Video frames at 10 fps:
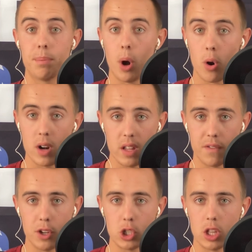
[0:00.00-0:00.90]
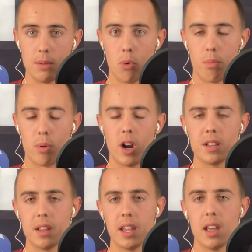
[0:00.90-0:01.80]
Party officially, more
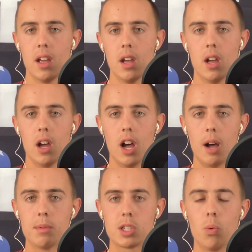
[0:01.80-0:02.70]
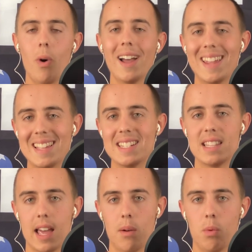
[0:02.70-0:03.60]
broadly. So why is
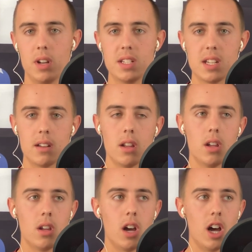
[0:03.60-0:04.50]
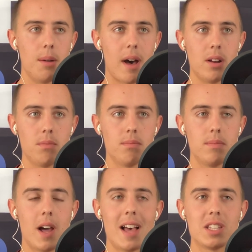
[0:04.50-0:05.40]
that? What is it? I'm
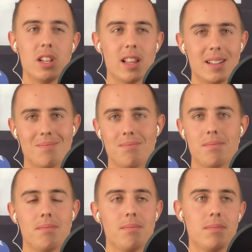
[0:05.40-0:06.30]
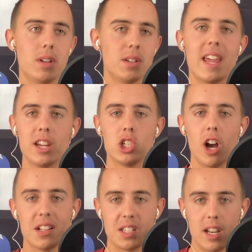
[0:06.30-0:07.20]
not asking you to, like, take
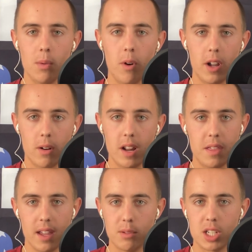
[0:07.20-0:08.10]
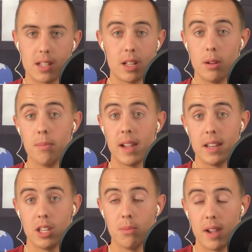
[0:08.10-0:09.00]
shots at anyone or anything. I'm just that you
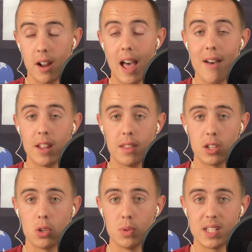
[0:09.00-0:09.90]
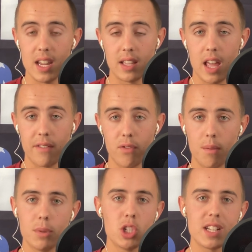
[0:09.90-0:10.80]
may not have anything to say in that
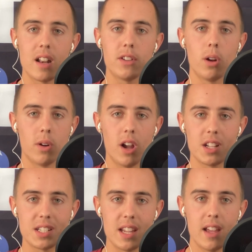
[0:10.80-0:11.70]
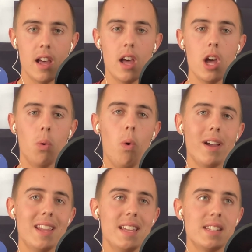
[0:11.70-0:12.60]
front, but just out of curiosity,
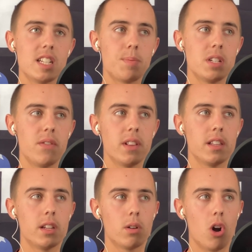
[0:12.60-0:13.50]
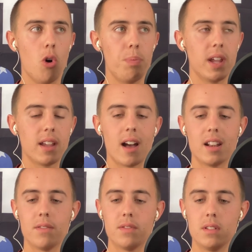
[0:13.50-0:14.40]
what is it specifically that you're hoping
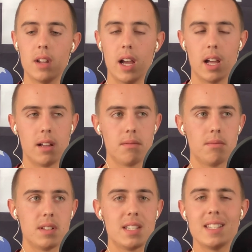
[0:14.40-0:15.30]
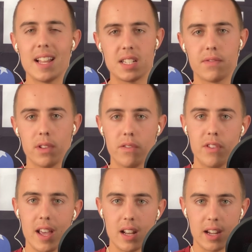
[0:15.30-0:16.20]
kind of sets
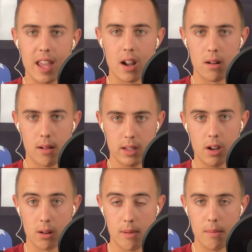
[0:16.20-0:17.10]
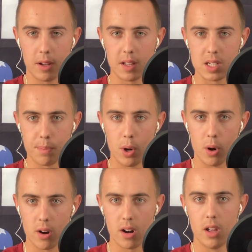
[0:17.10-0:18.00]
Fluvanna County Young Republicans
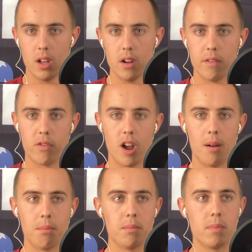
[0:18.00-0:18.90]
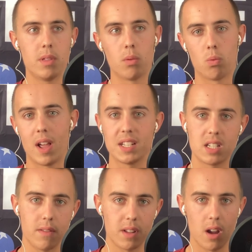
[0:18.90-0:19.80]
apart from the
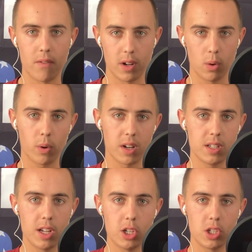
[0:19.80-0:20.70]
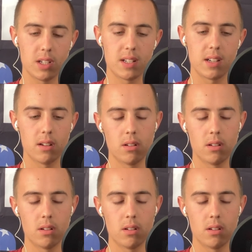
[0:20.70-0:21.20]
rest of the governing organizations?